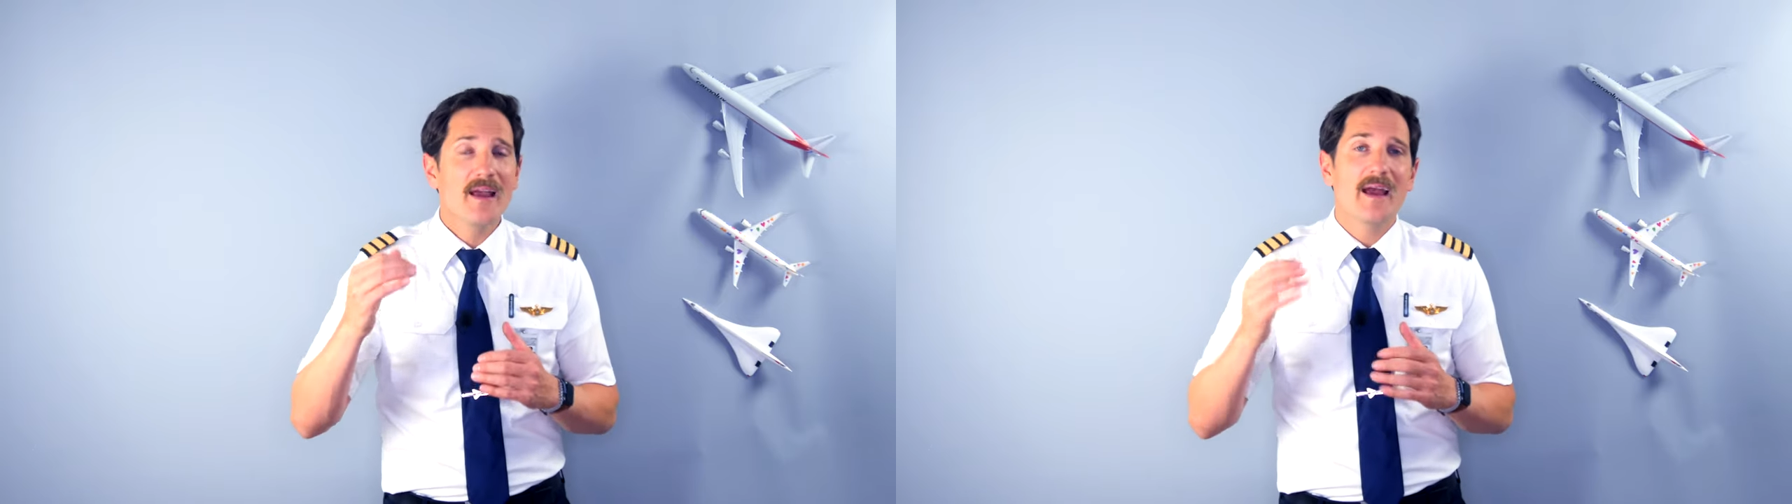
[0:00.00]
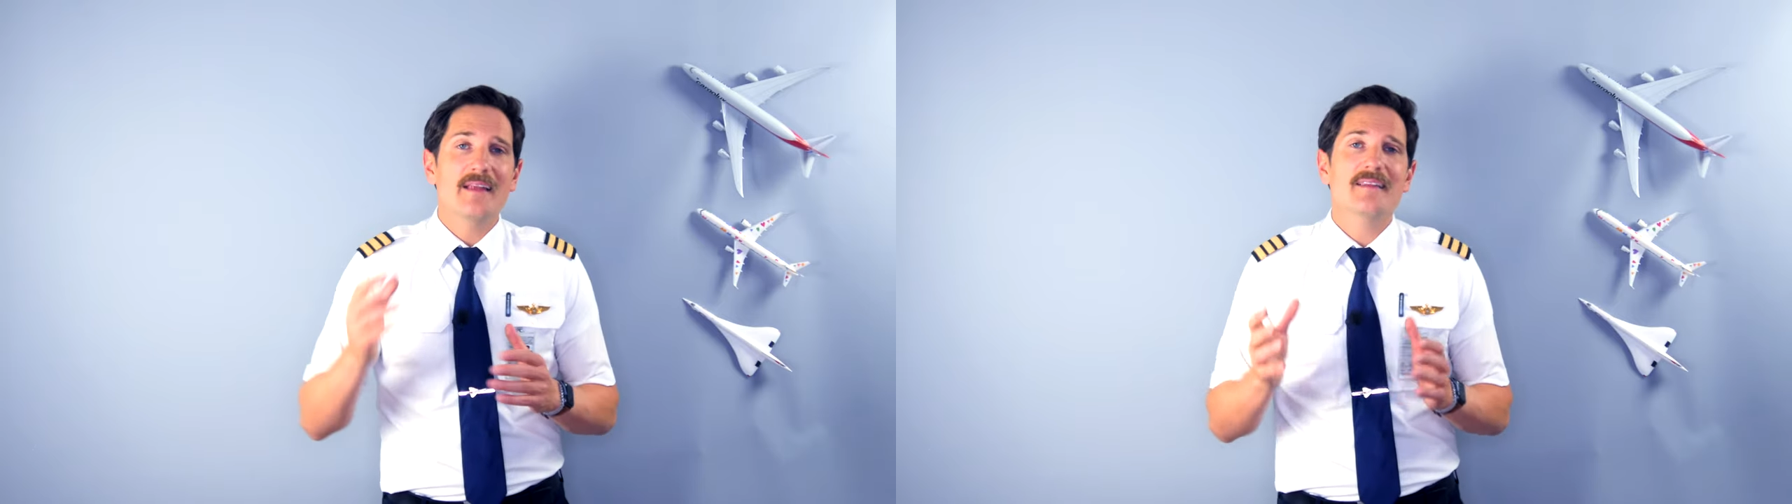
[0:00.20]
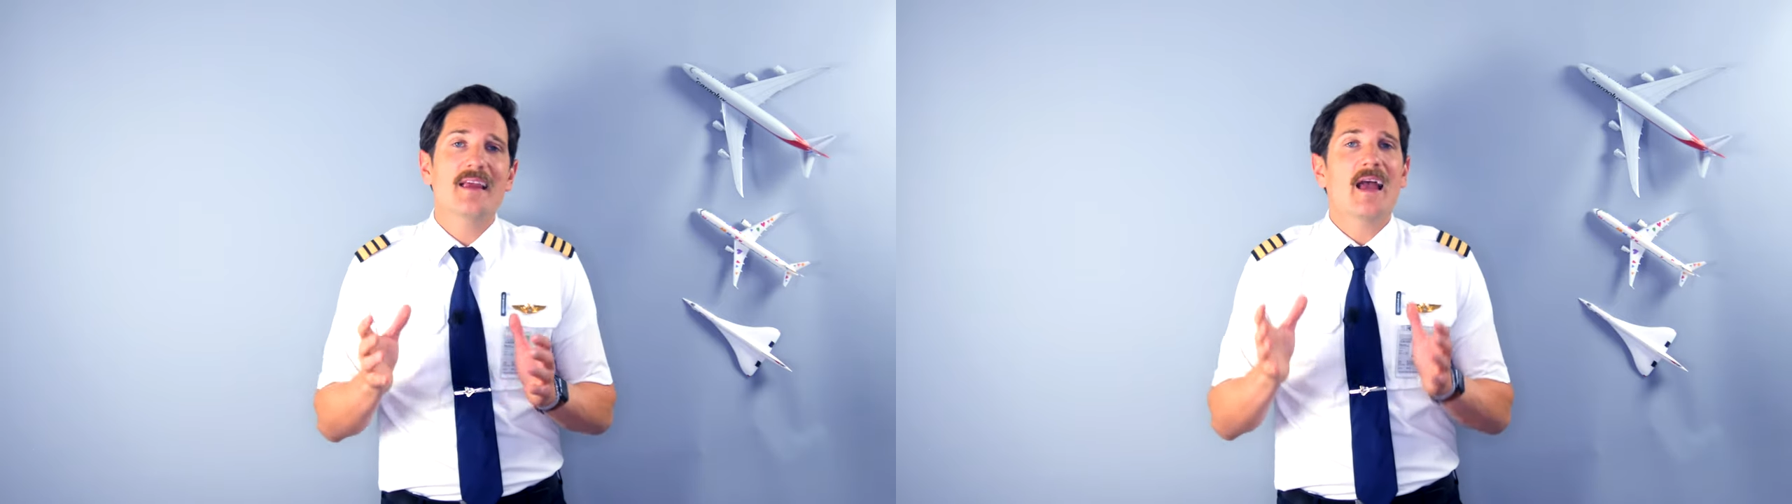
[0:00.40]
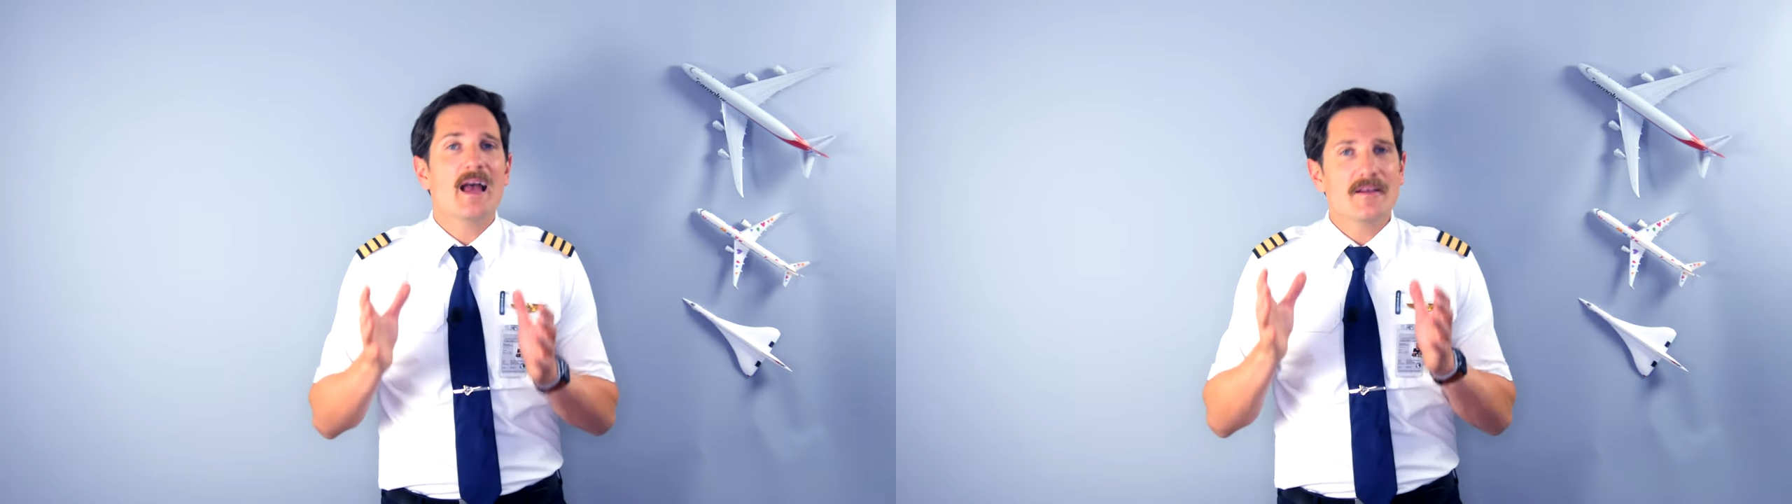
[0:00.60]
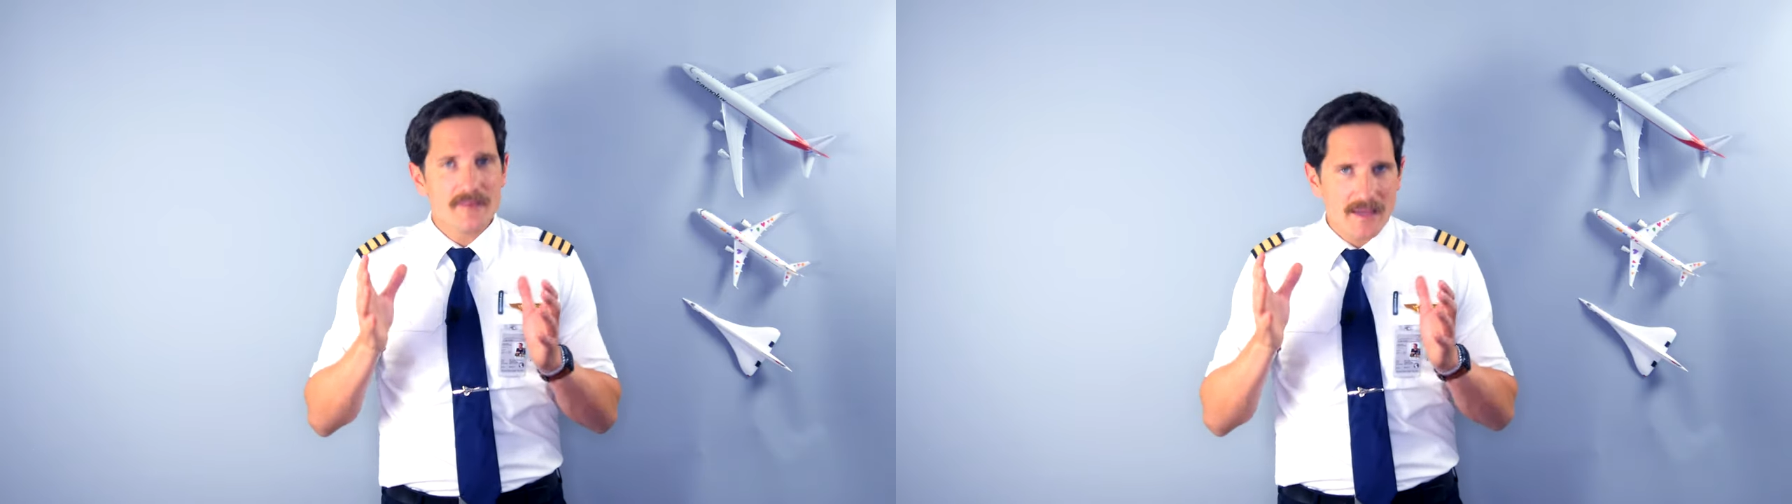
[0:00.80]
and they
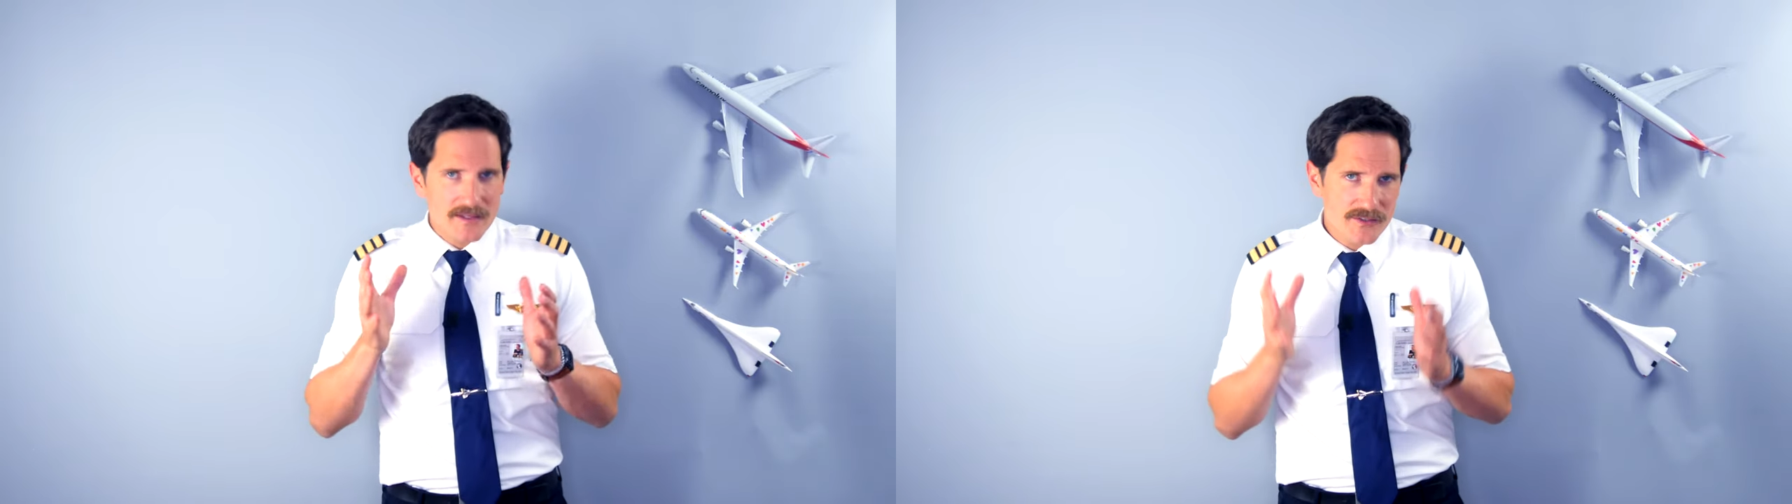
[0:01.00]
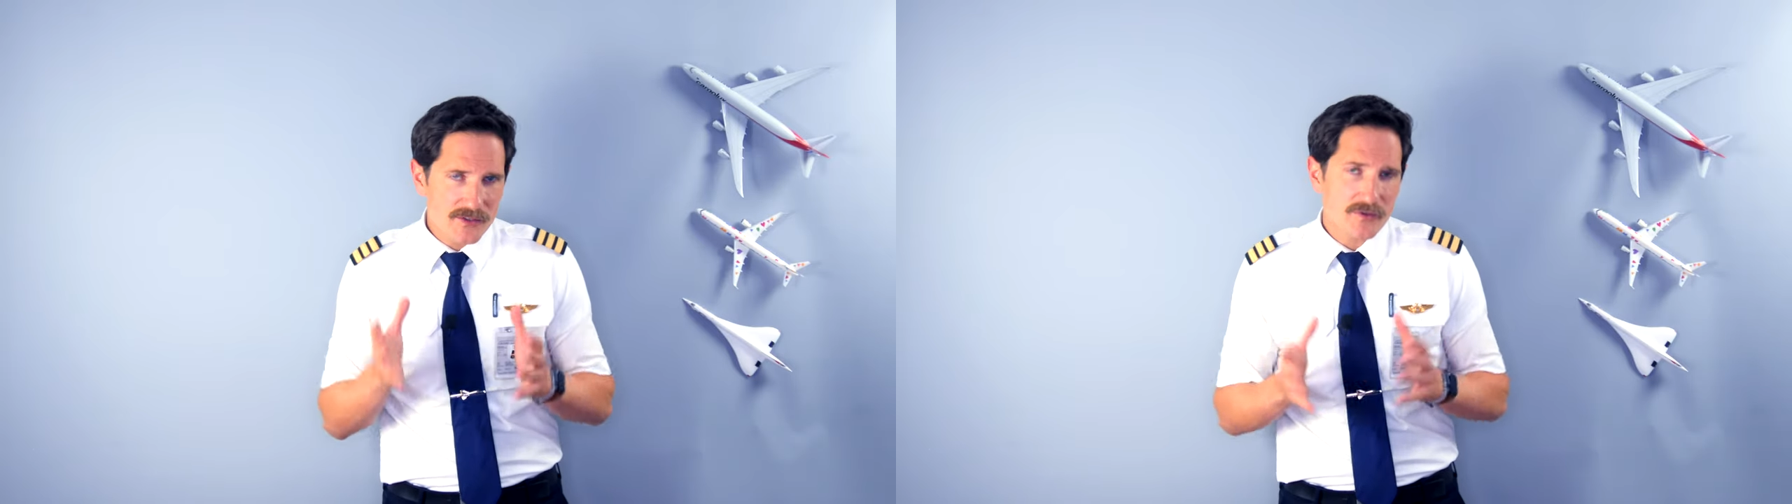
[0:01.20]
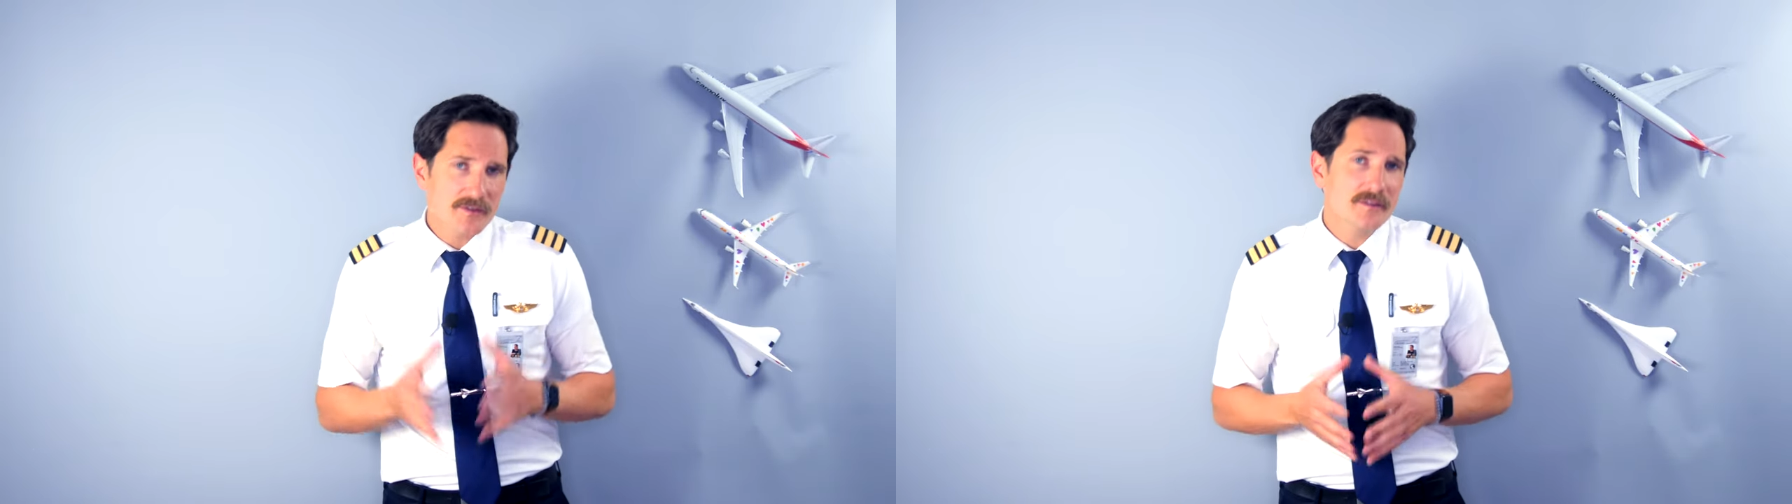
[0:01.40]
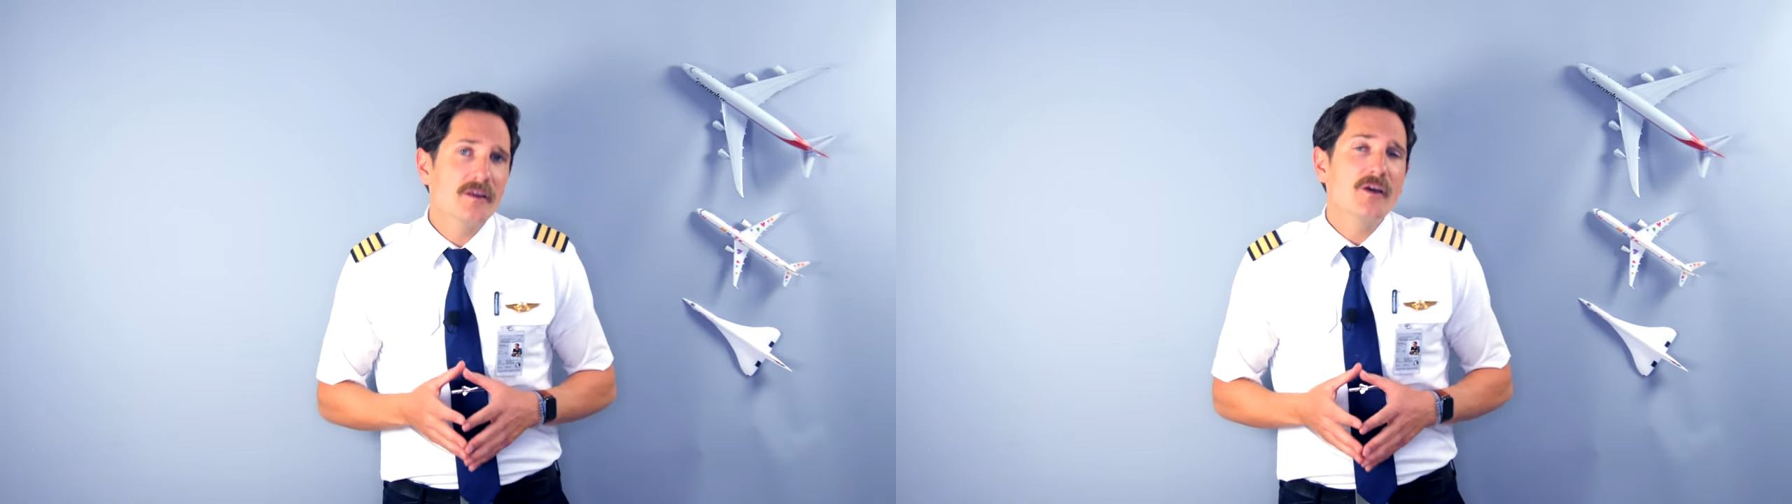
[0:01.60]
have a certain